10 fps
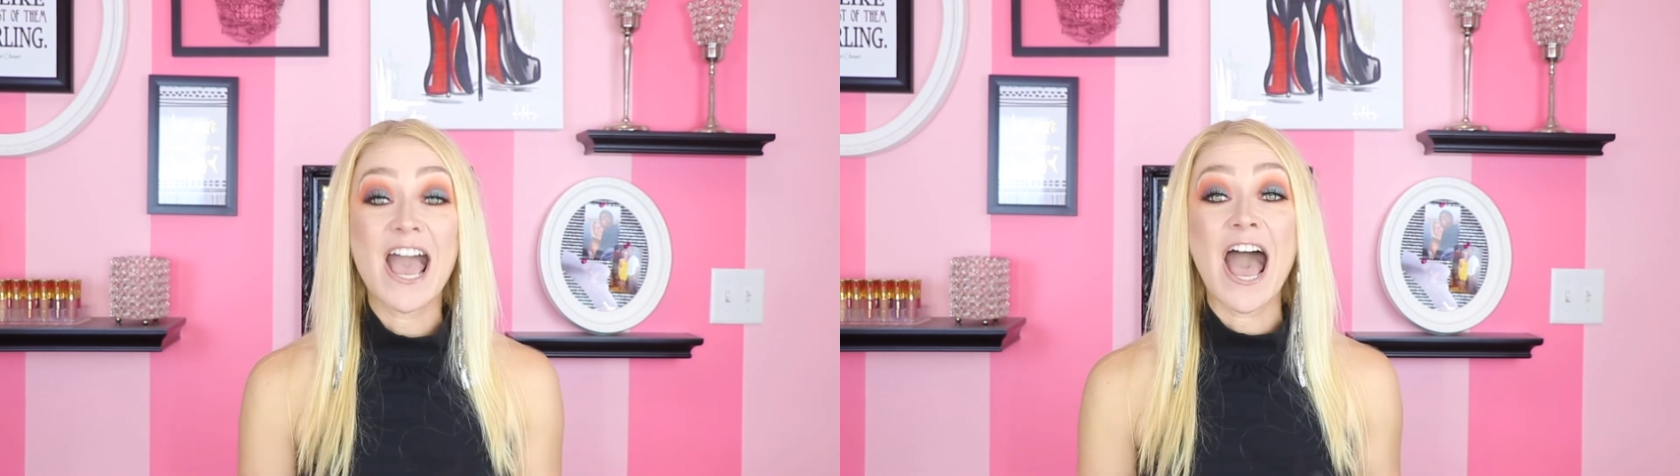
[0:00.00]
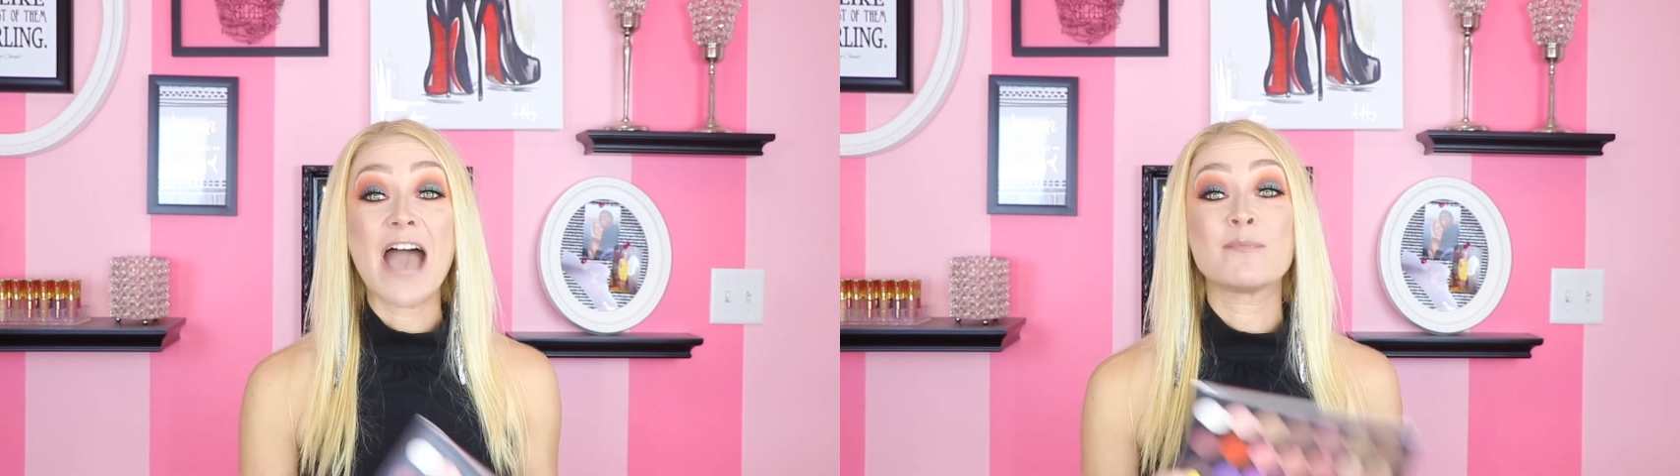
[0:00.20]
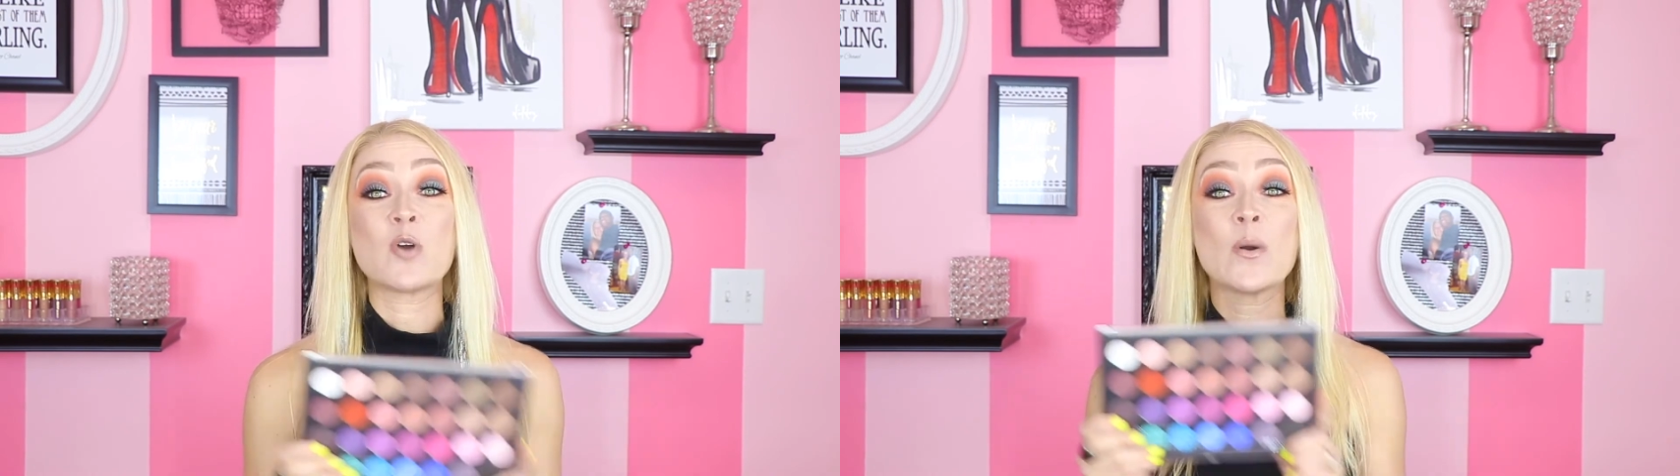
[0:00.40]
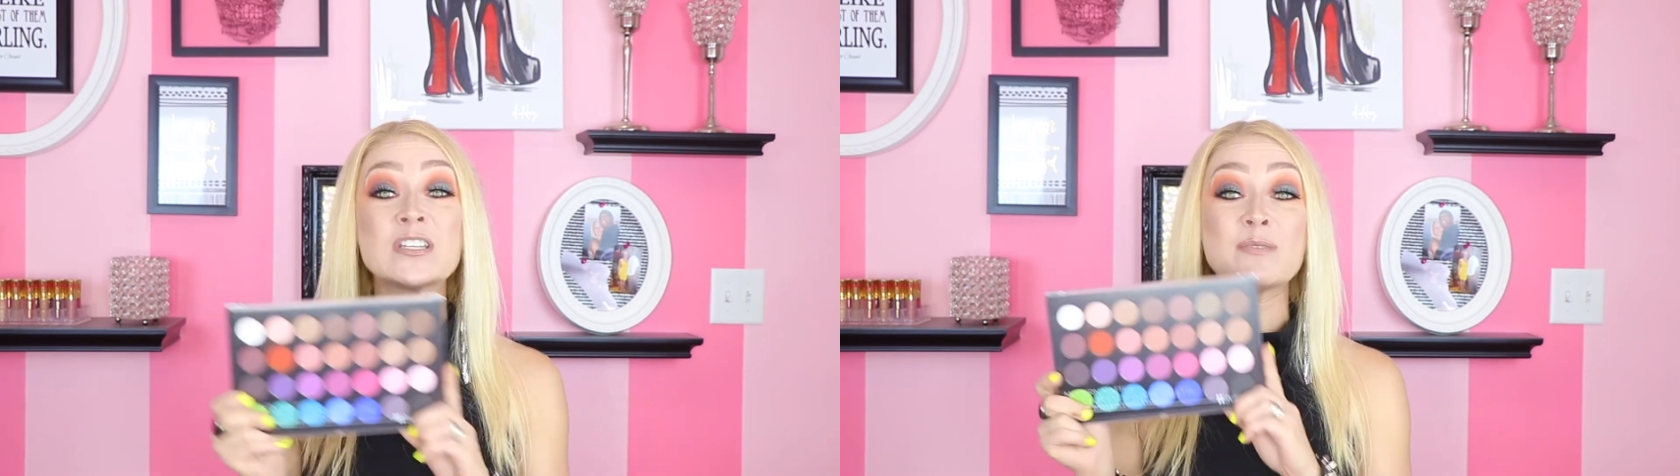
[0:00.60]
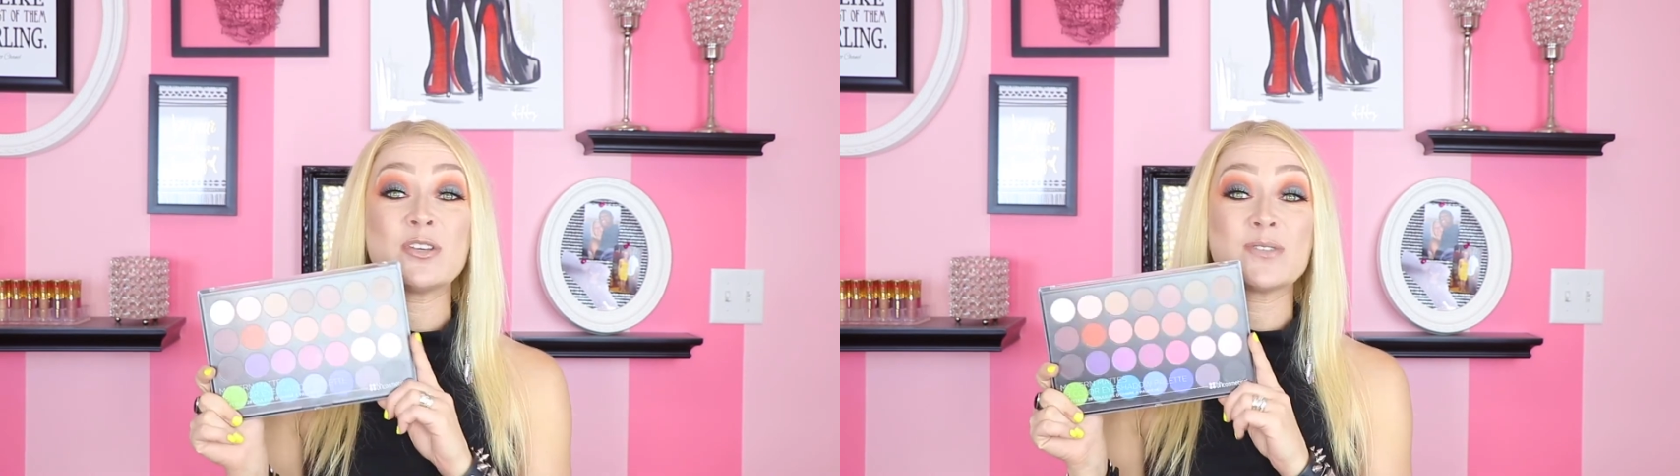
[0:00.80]
I'm going
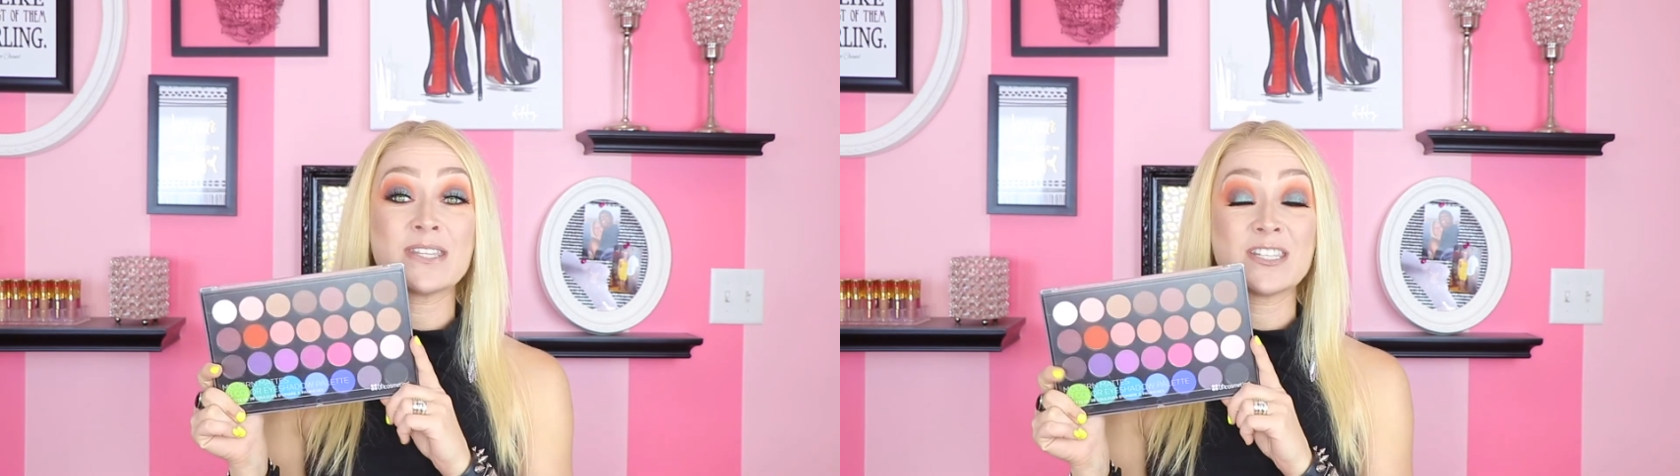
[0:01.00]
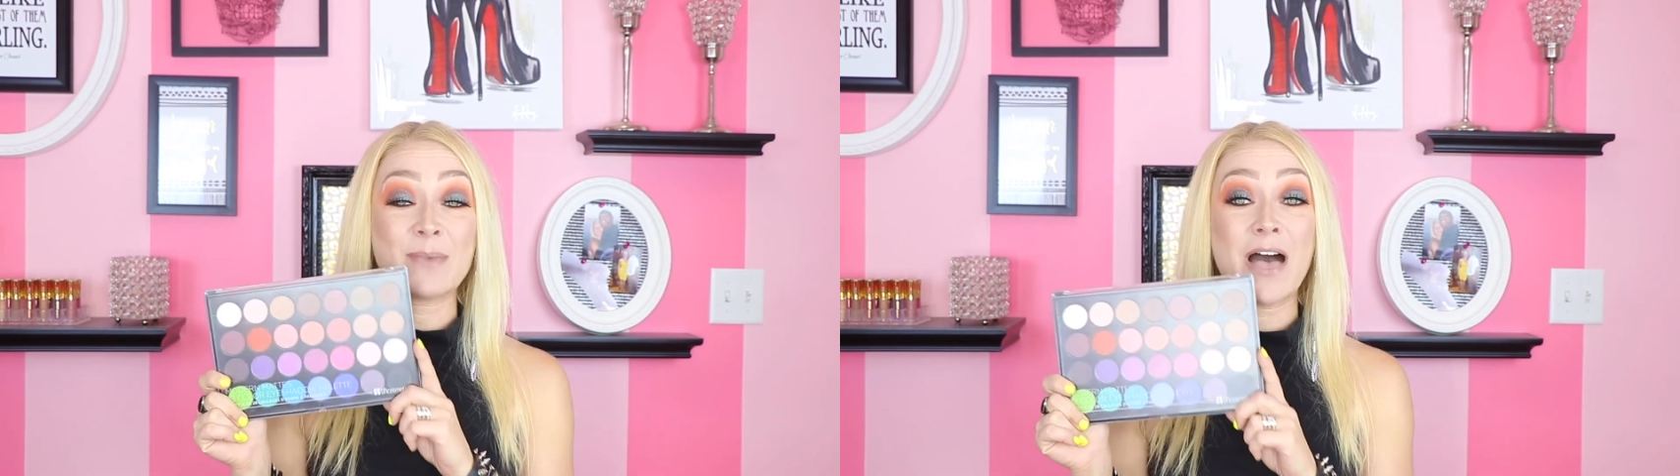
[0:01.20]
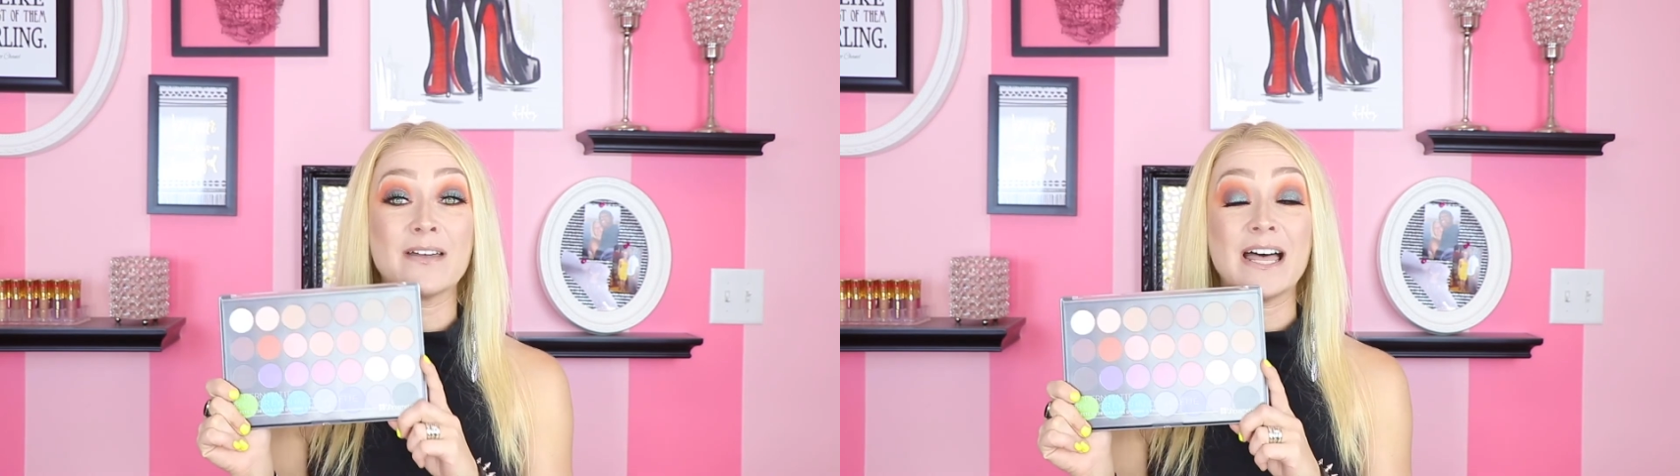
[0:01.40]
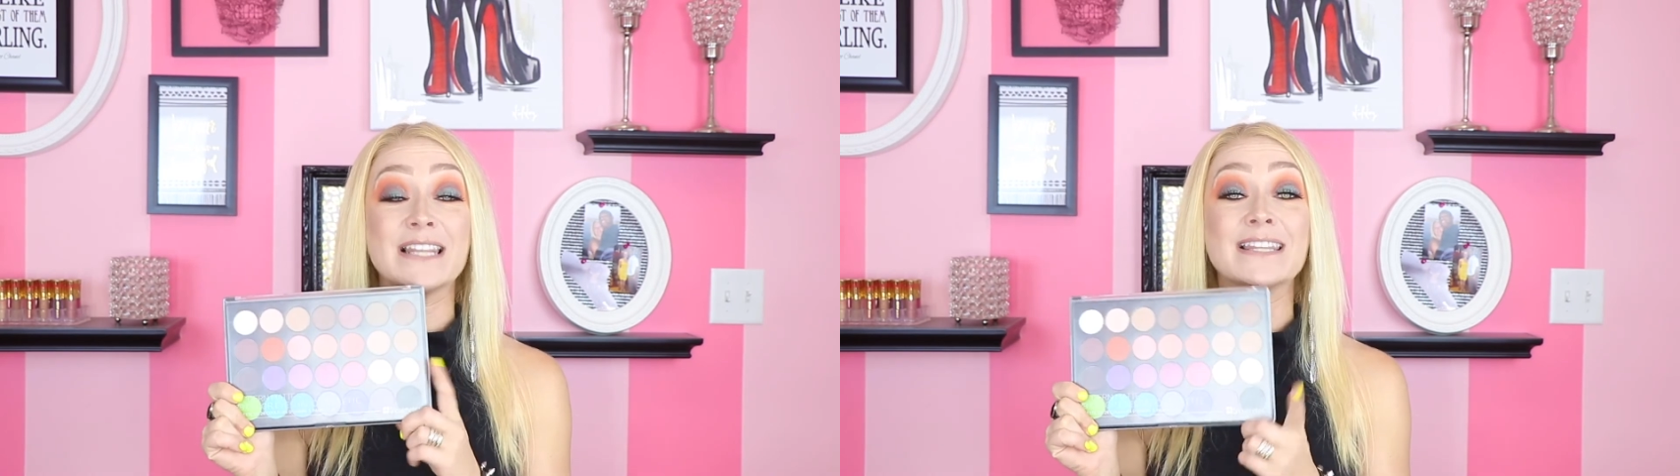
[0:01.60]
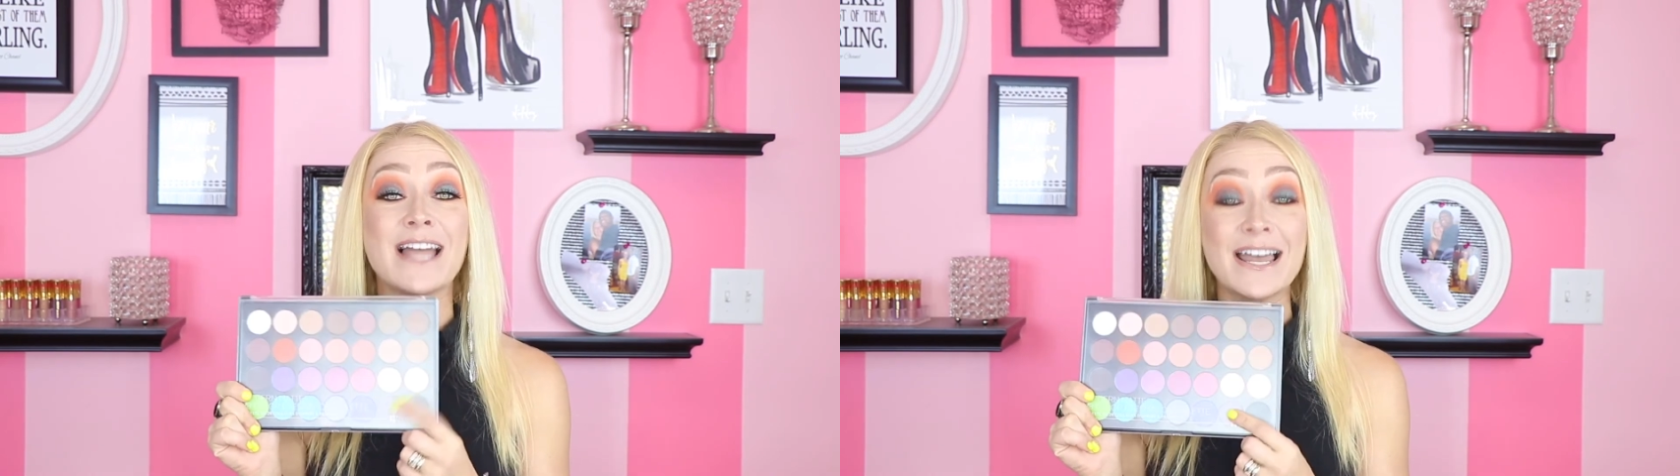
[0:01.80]
to be using this palette a
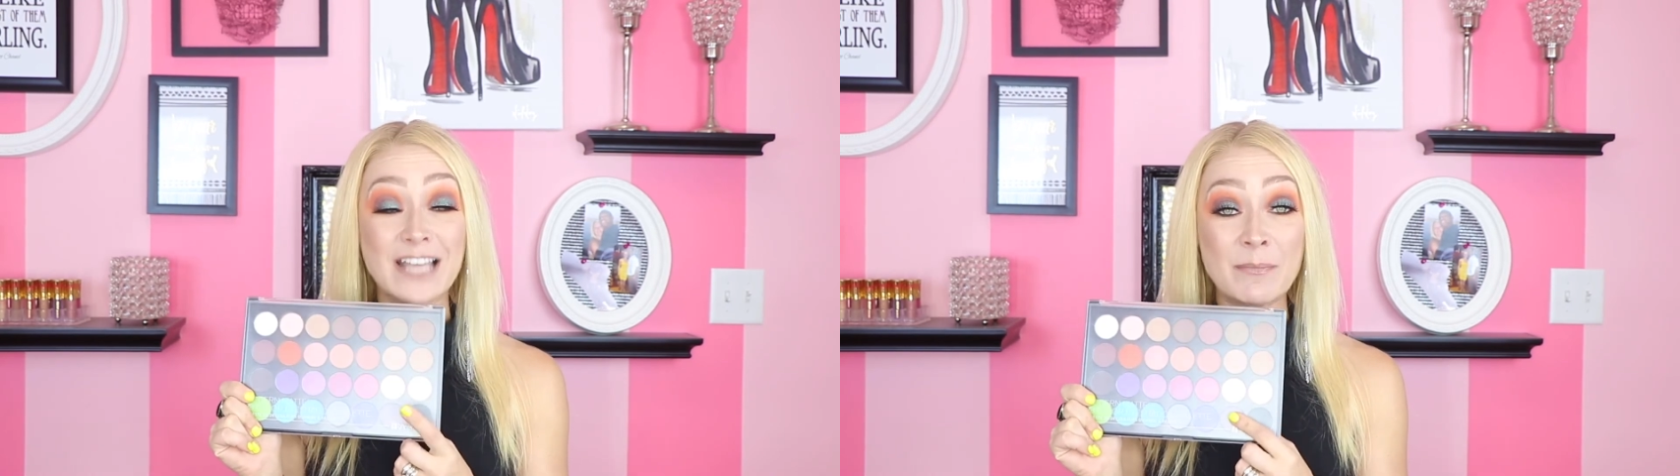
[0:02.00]
lot